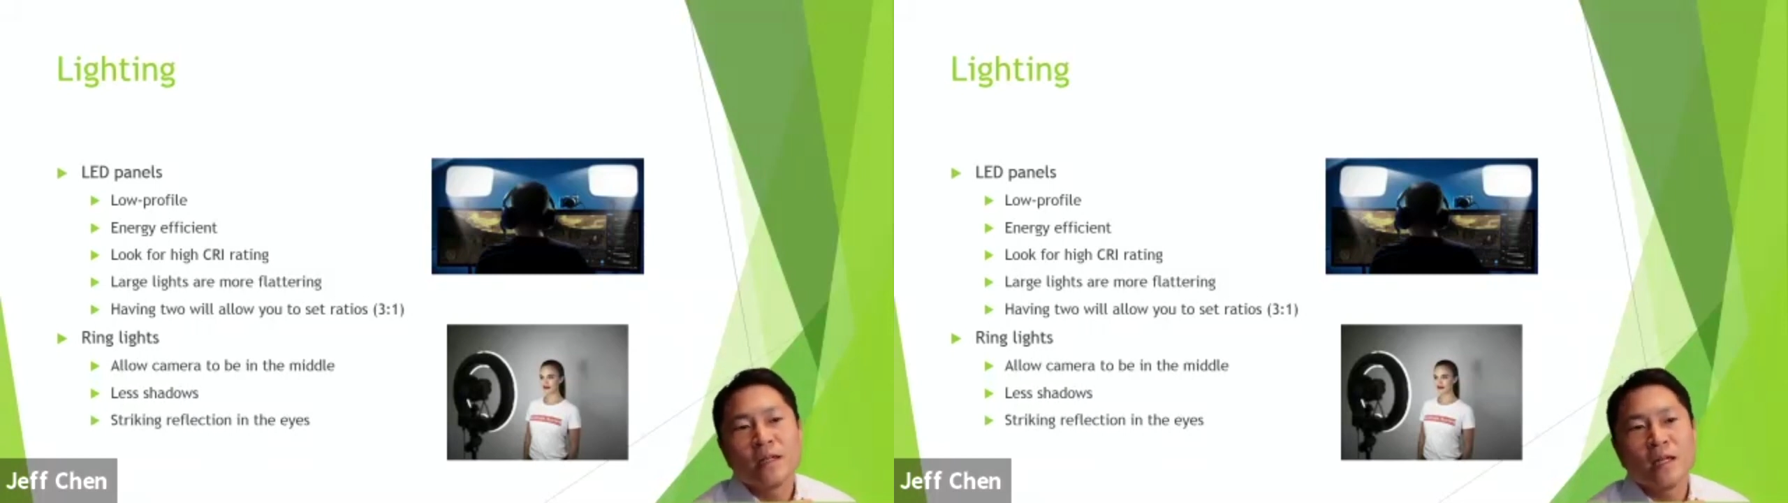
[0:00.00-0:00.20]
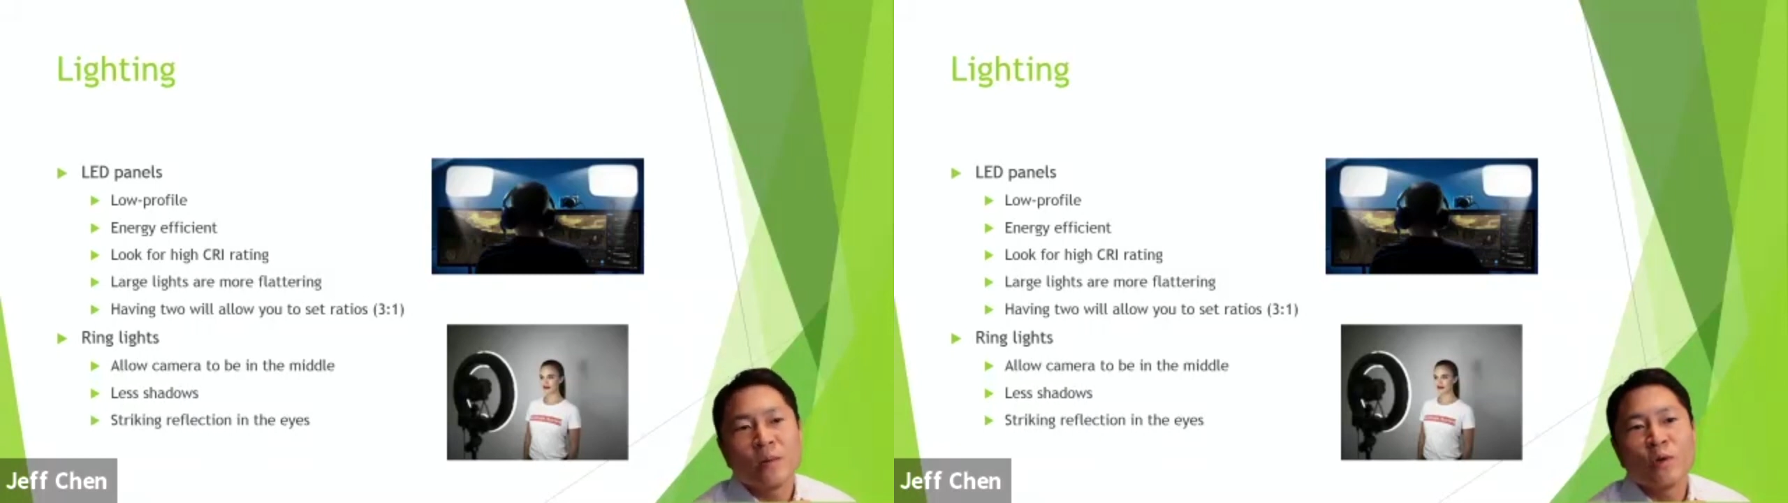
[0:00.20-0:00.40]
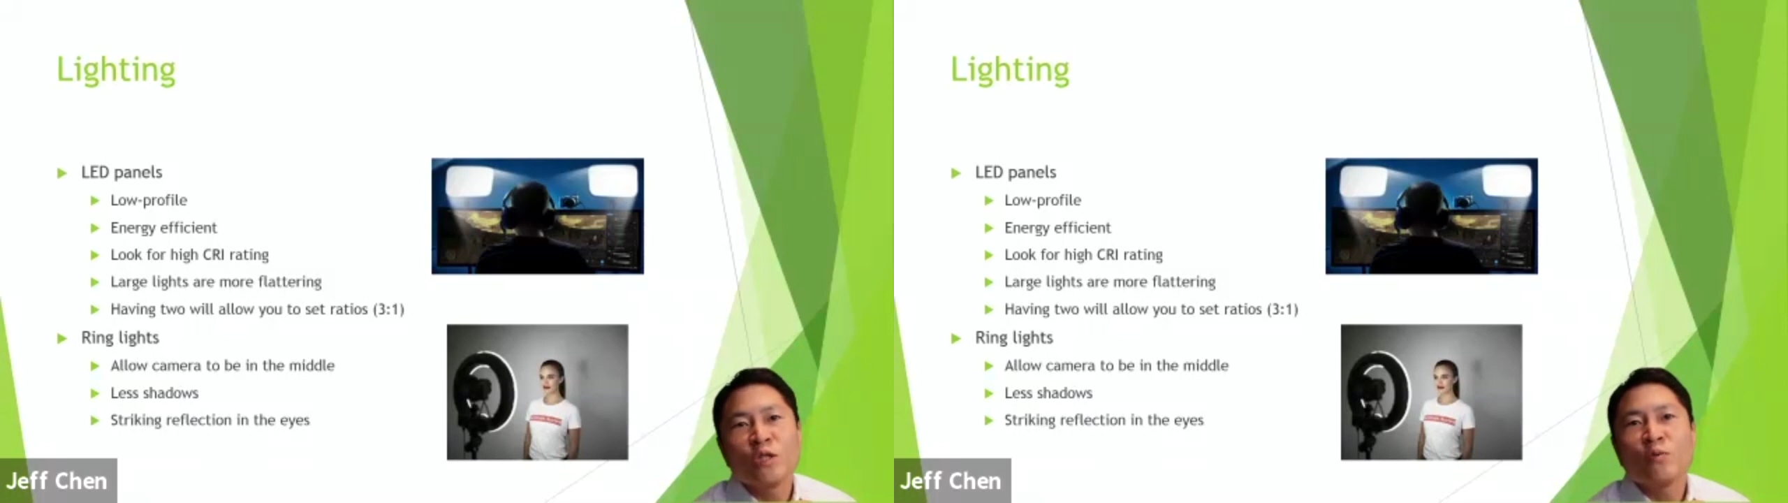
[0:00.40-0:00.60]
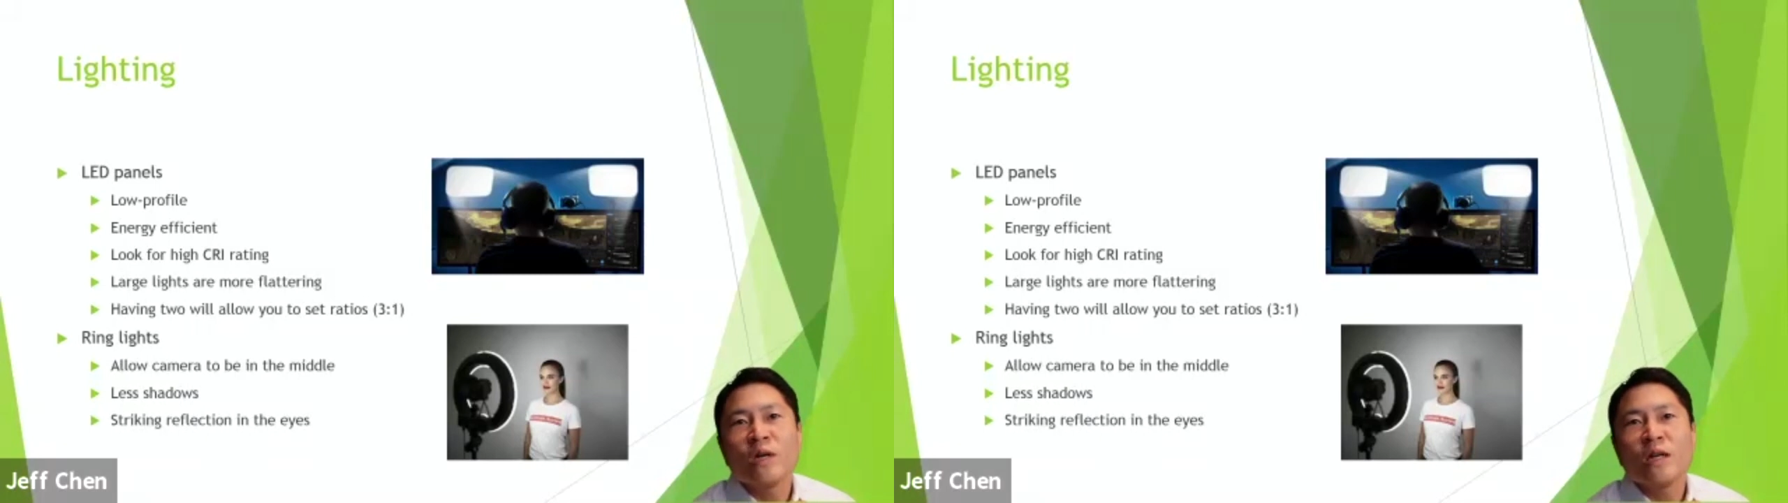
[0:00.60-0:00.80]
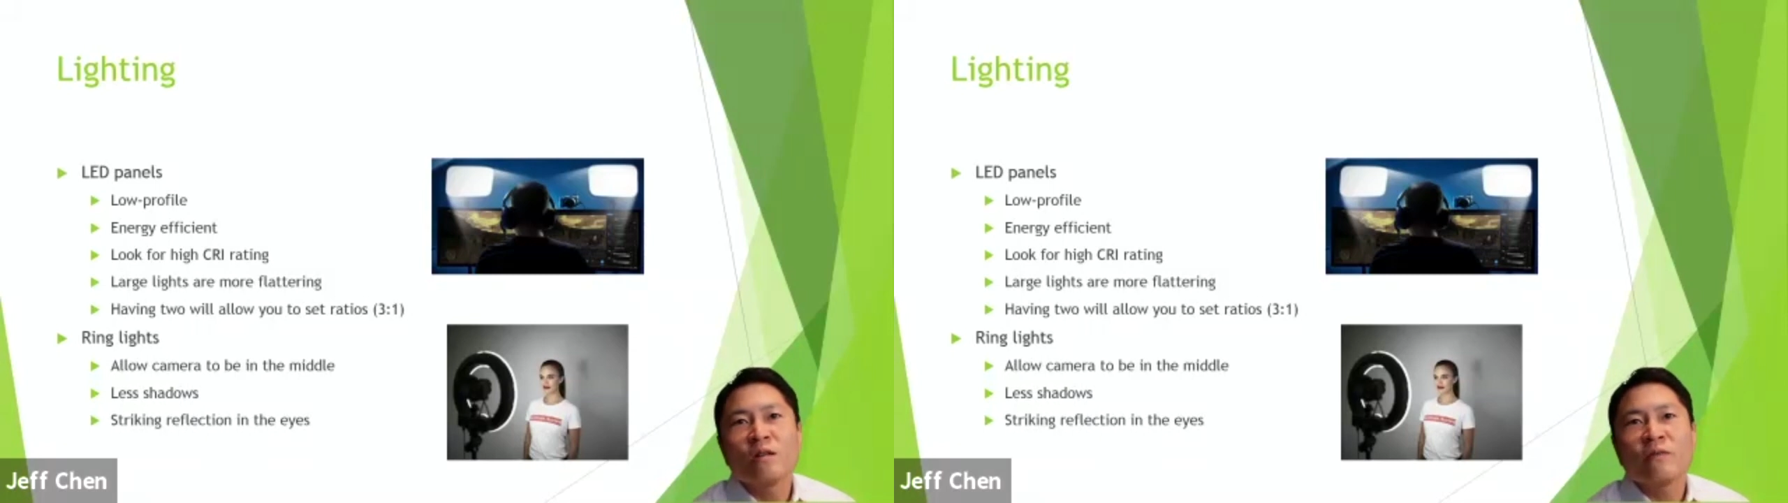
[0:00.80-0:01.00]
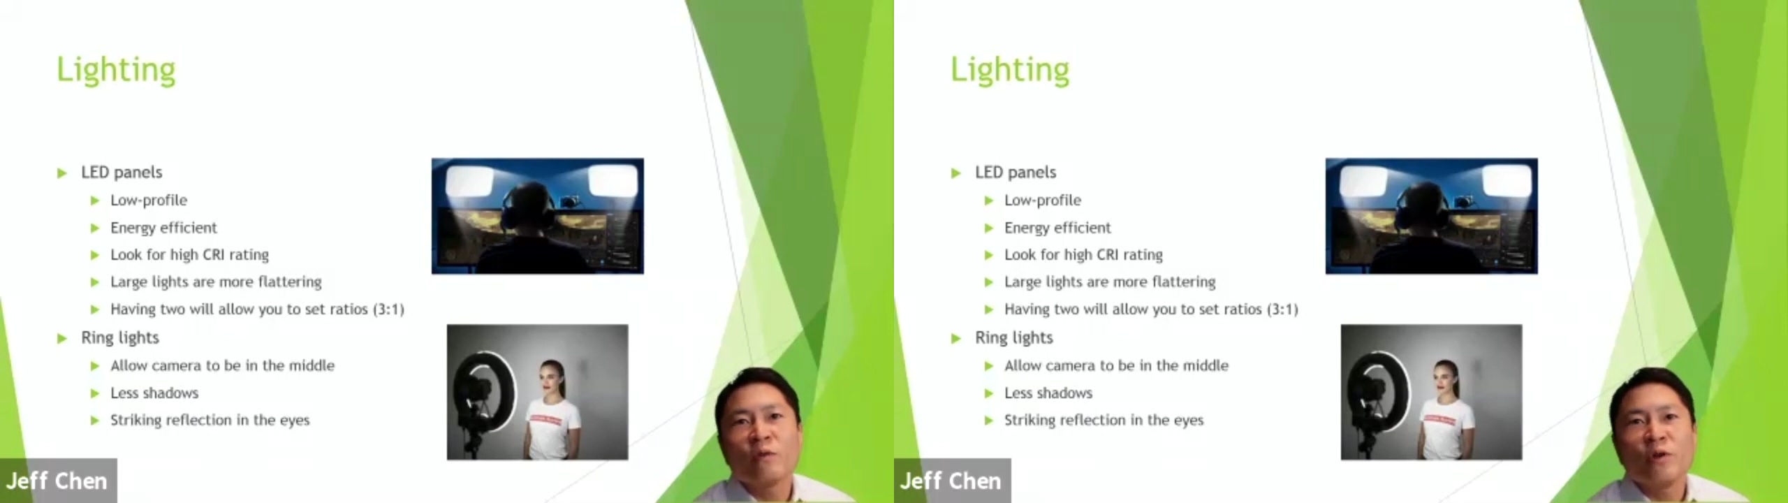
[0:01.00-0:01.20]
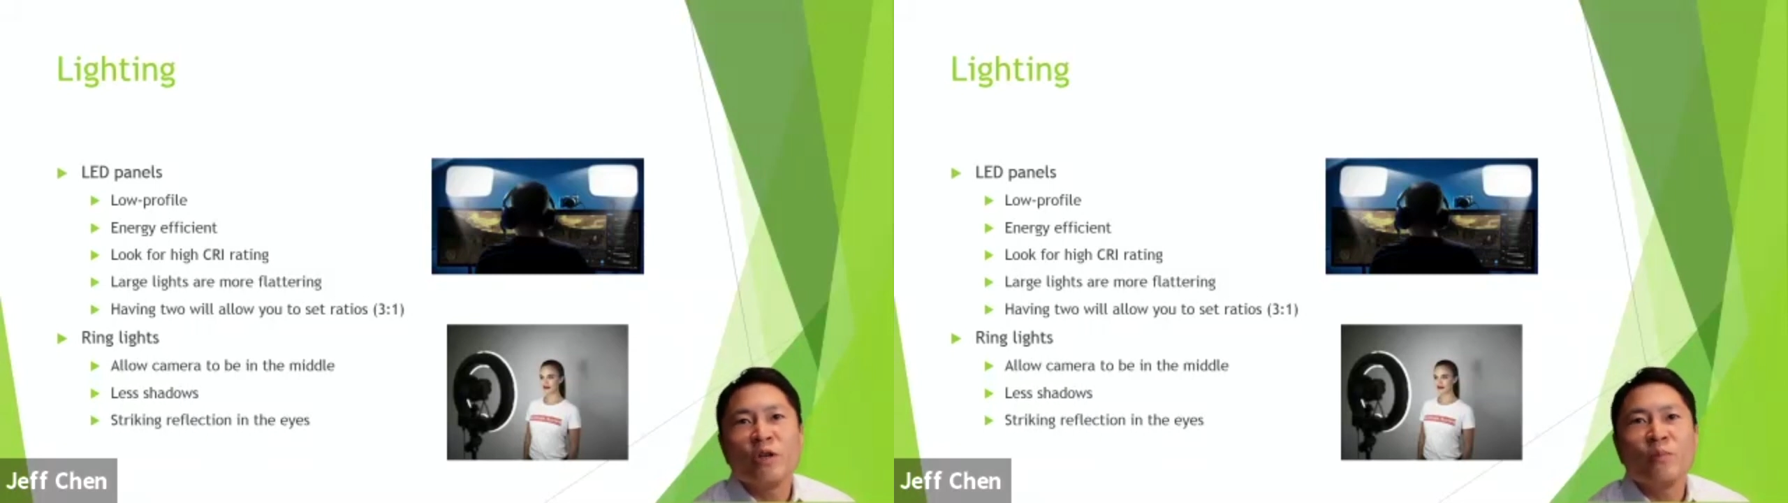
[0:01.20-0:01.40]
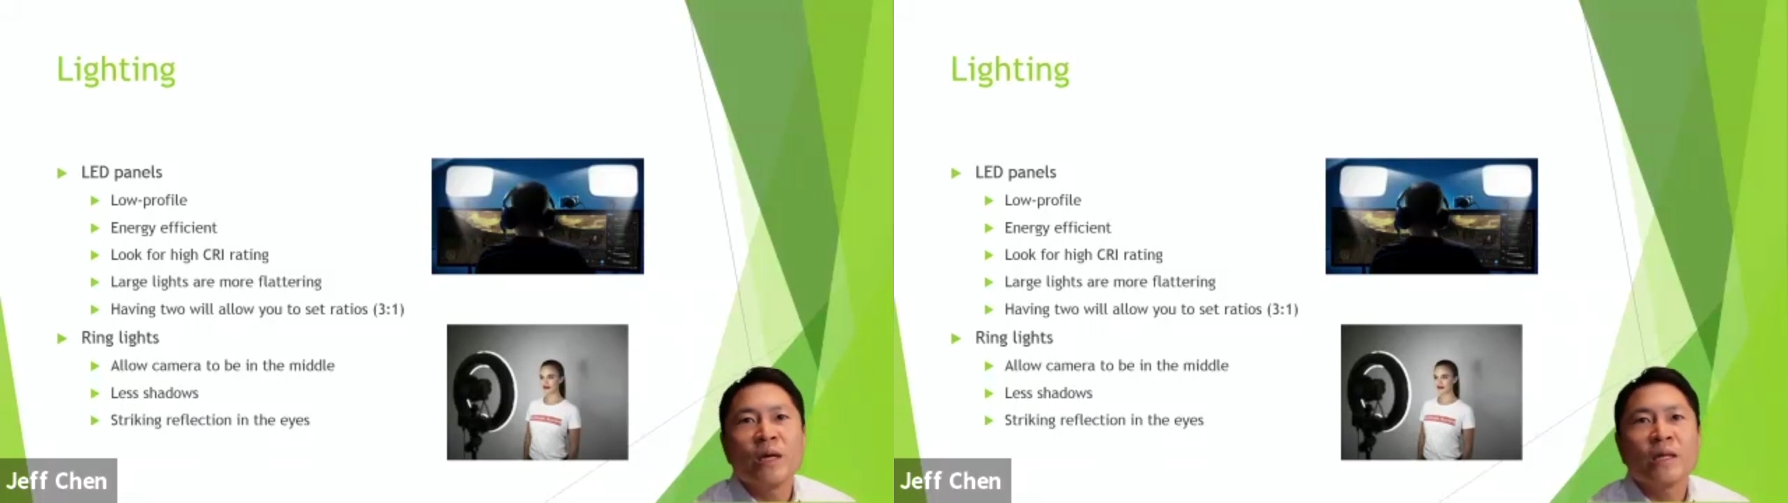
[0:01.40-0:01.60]
What you want to look for when
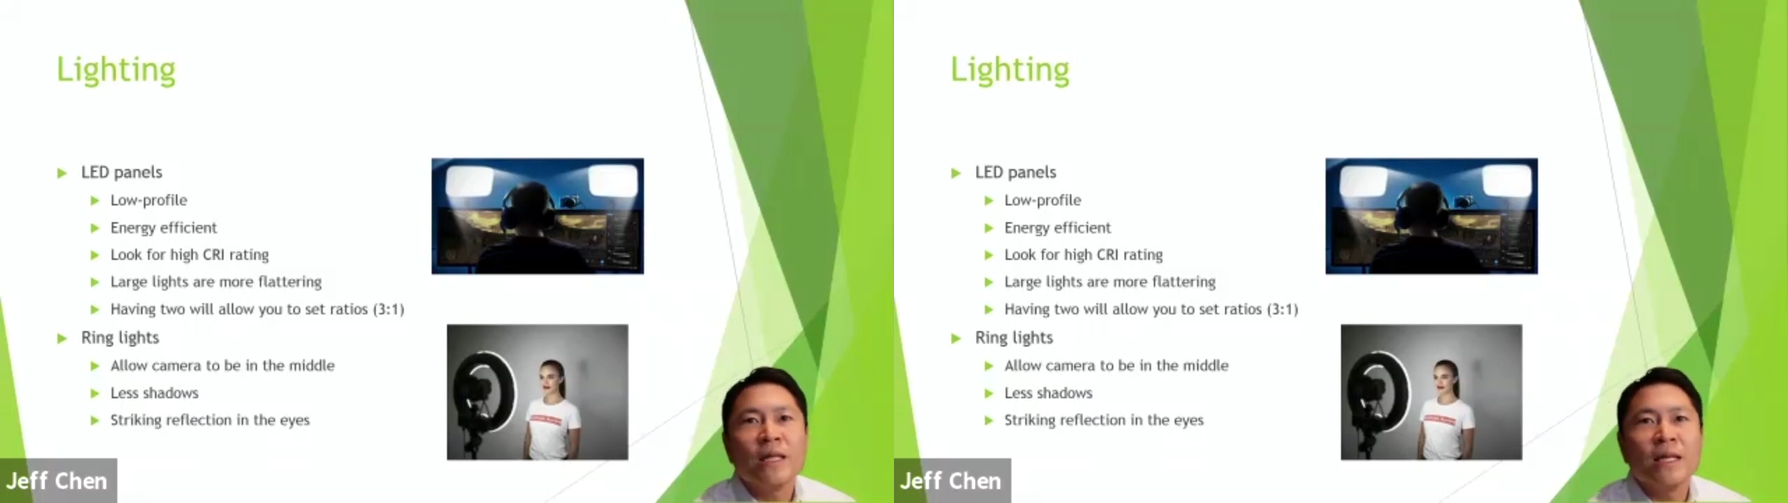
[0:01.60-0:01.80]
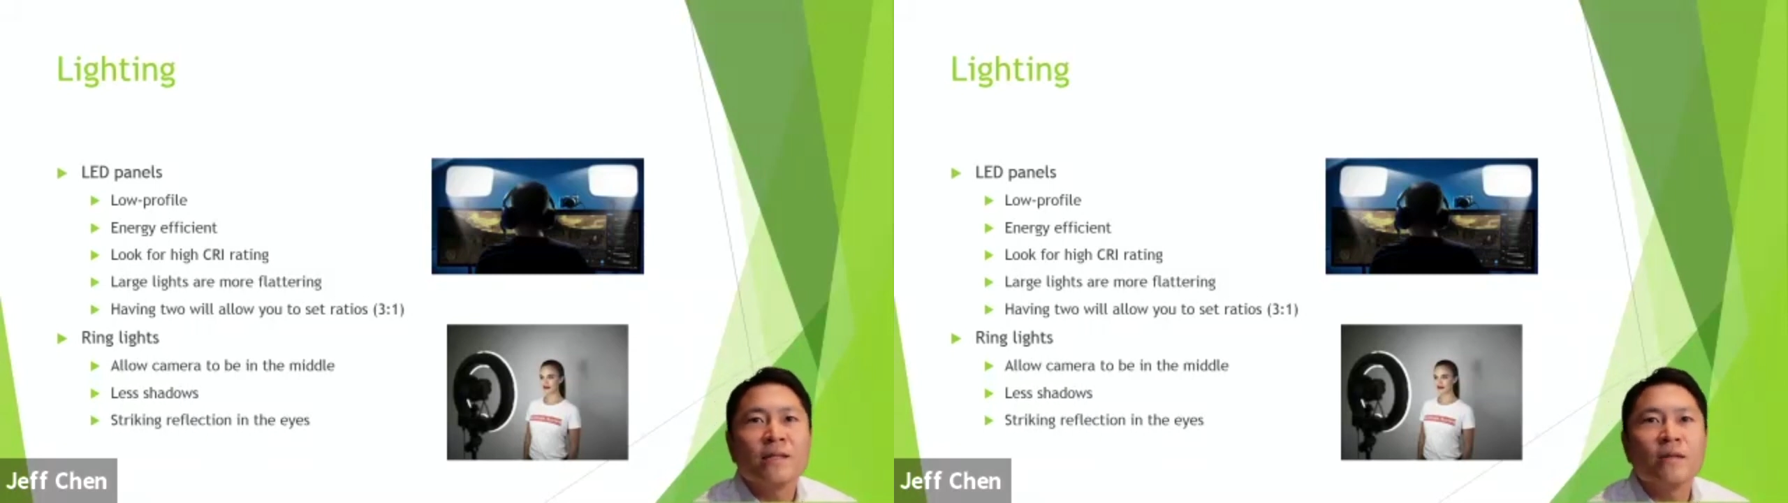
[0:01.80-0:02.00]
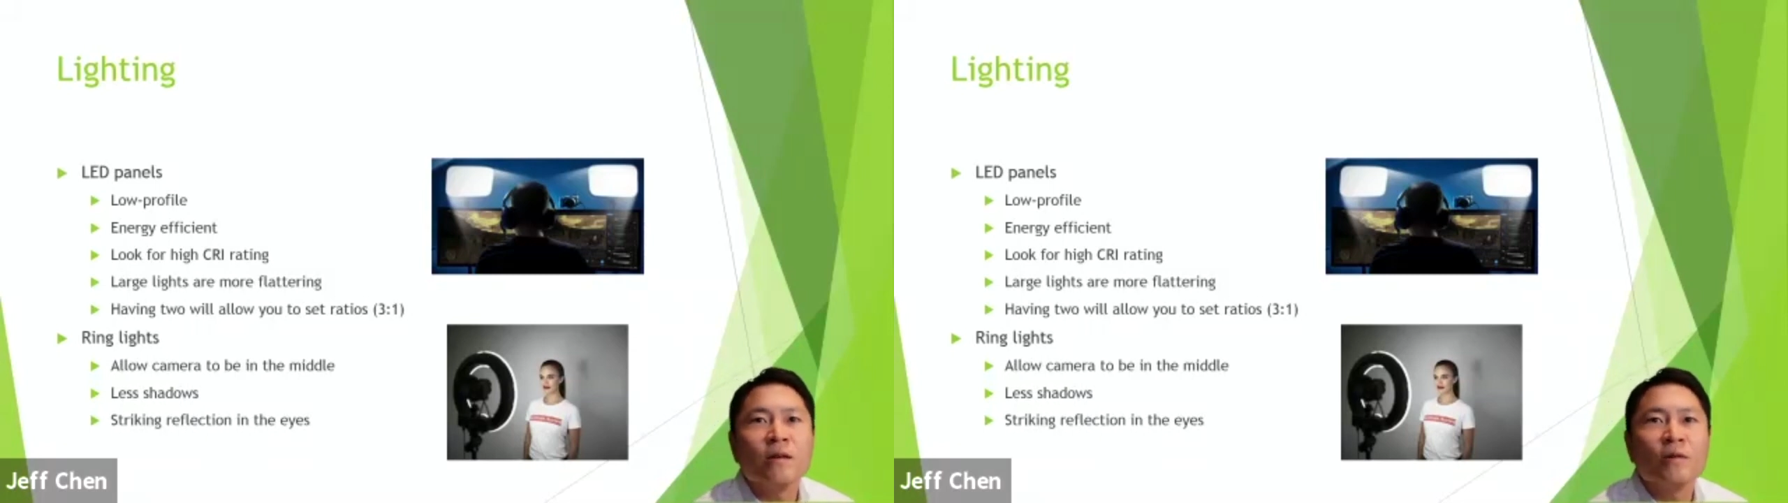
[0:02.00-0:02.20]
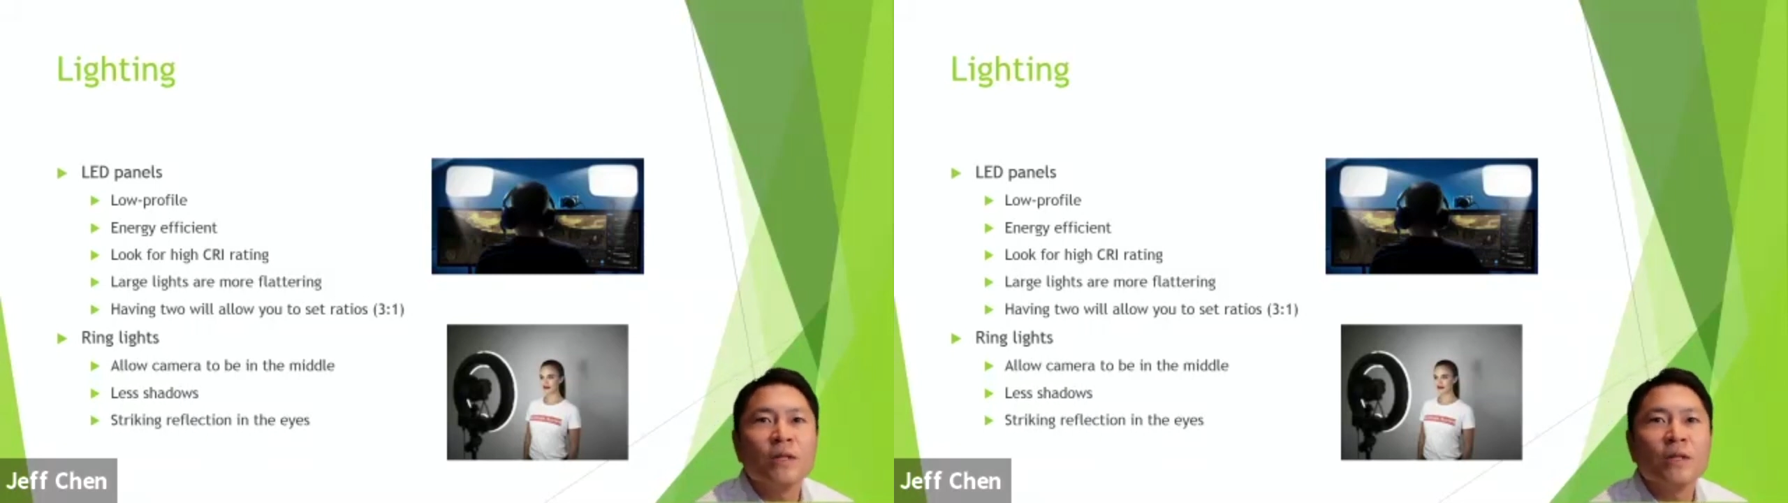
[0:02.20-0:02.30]
you pick these, though,